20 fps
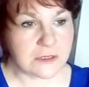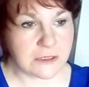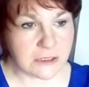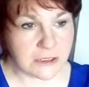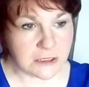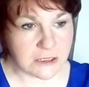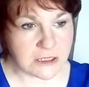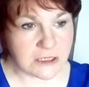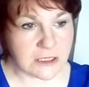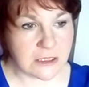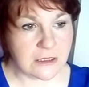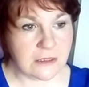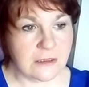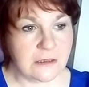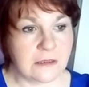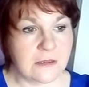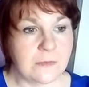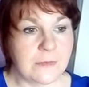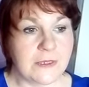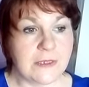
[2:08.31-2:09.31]

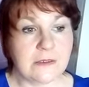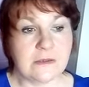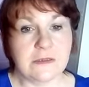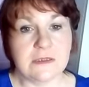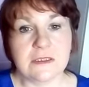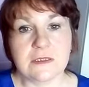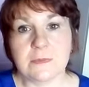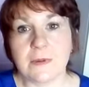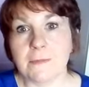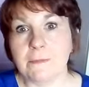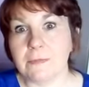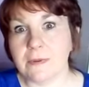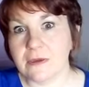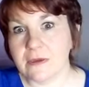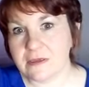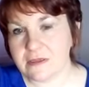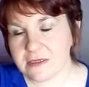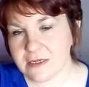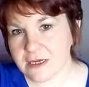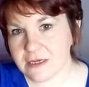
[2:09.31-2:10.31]
13, oh my goodness, my
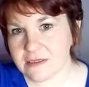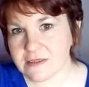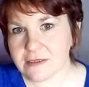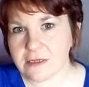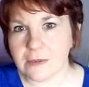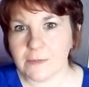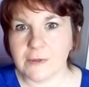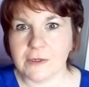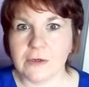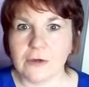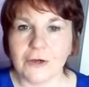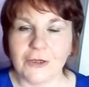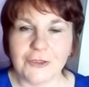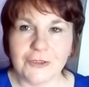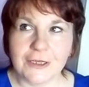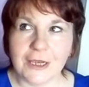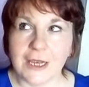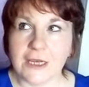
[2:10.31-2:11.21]
birthday's come and gone